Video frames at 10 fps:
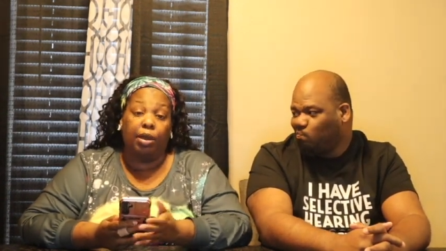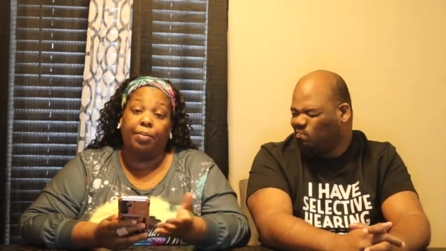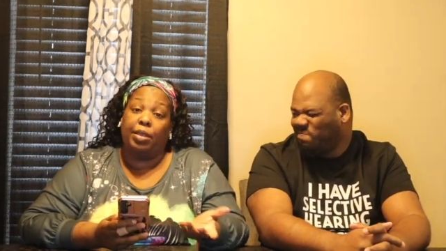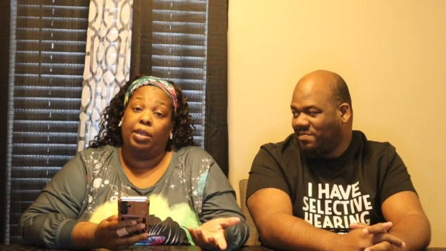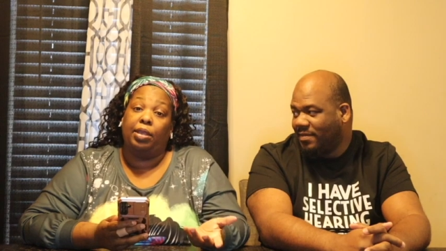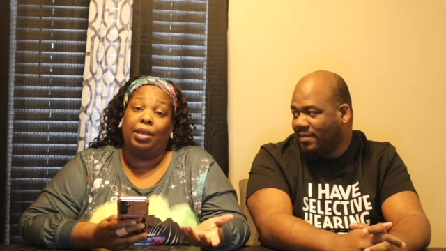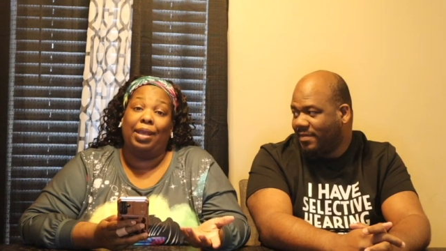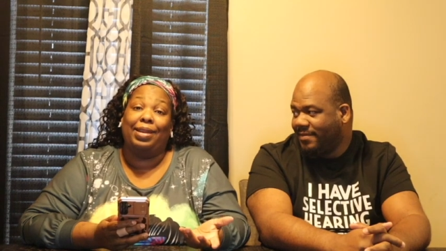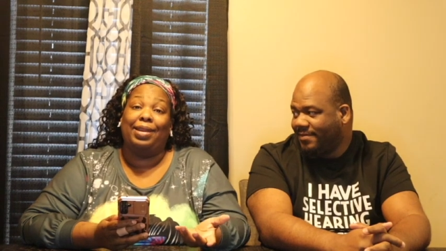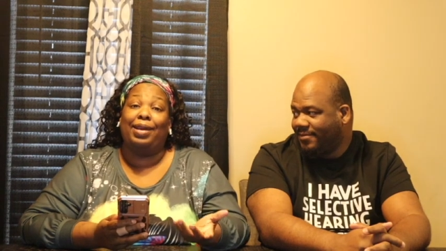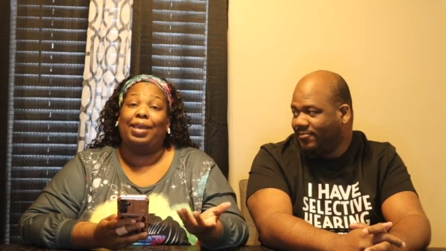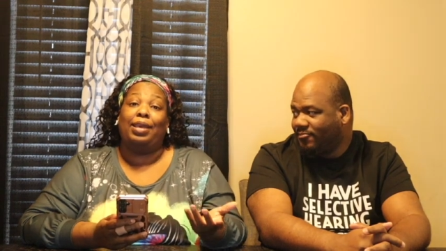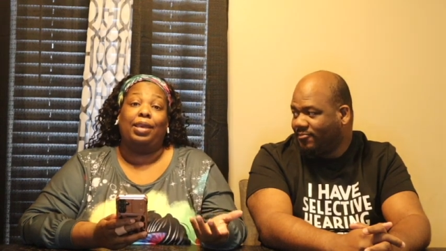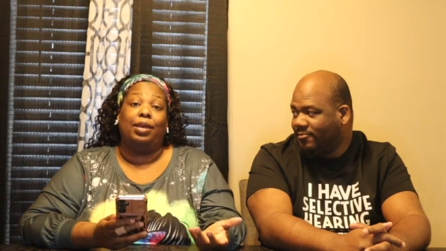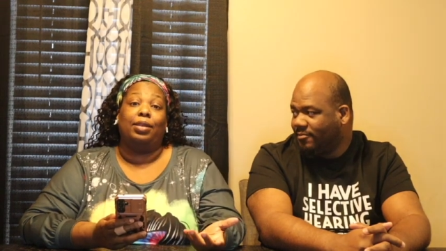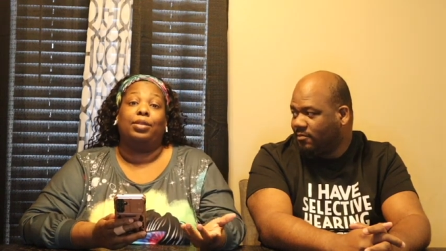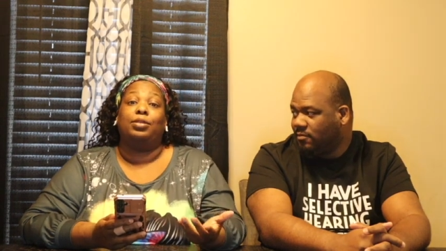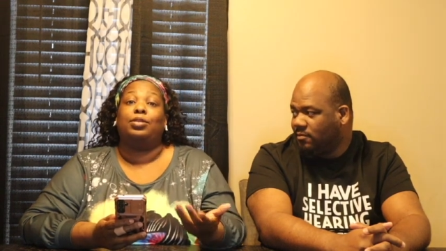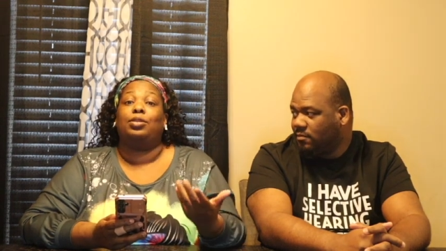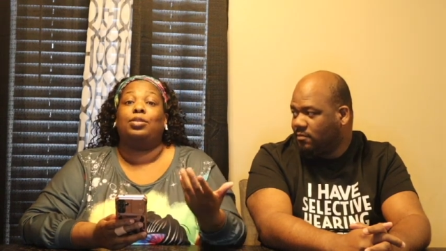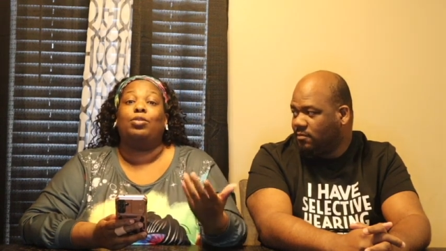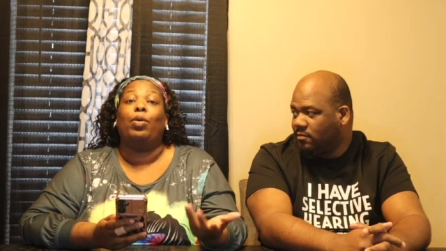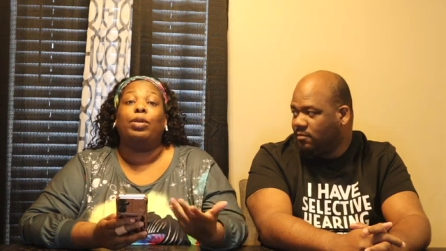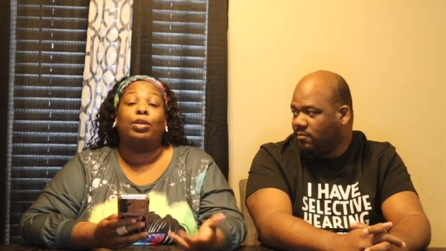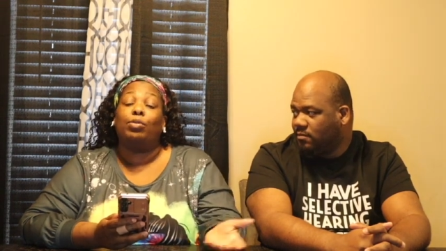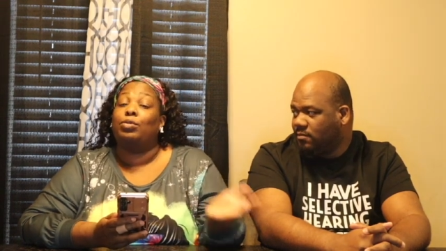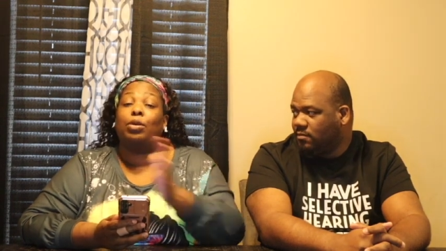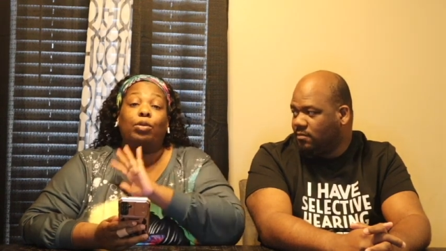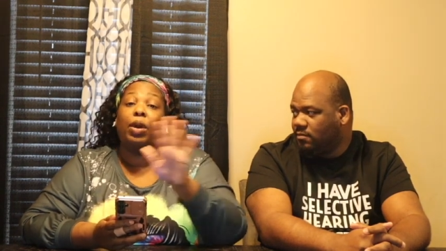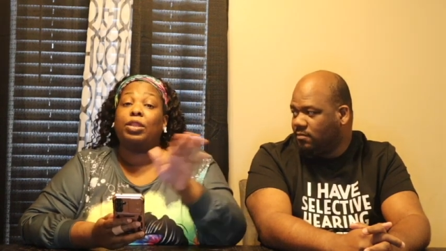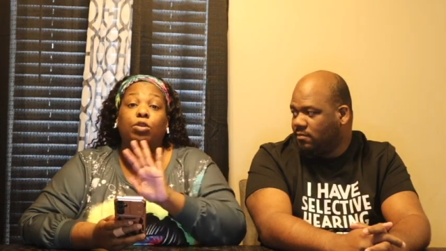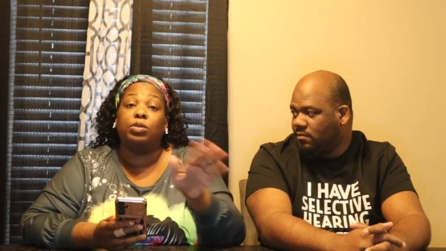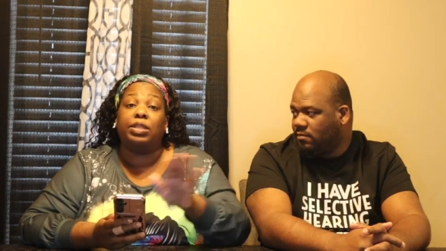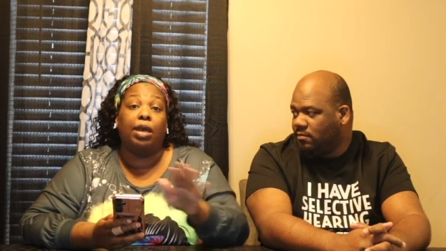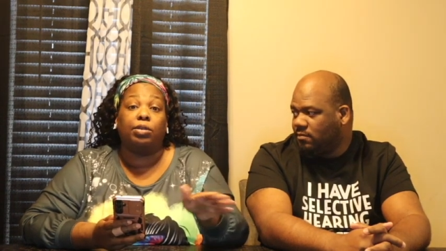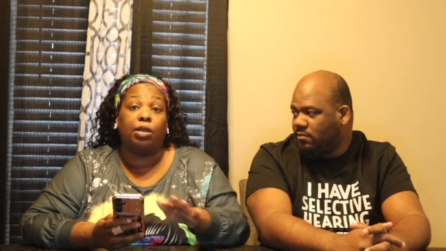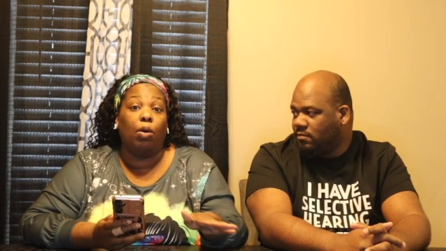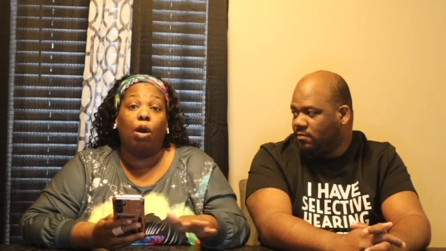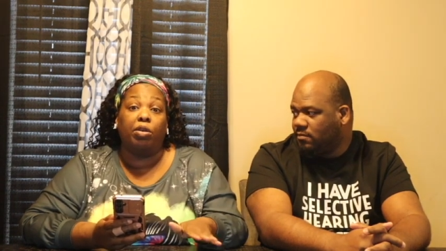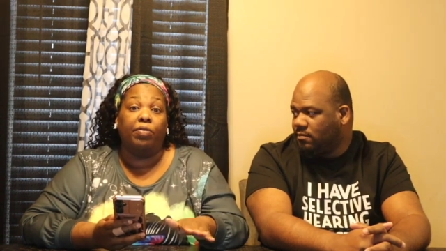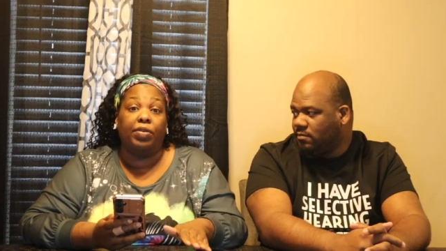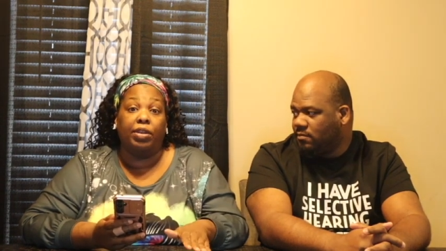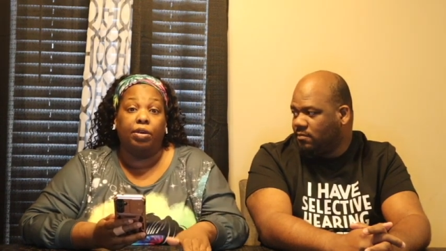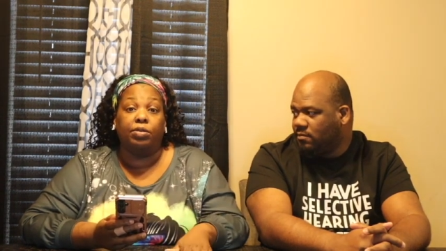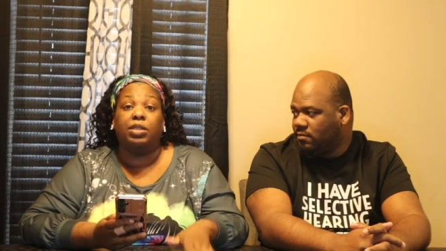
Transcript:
Speaker 1: I mean, and again, you don't don't you have to use sounds on all your videos.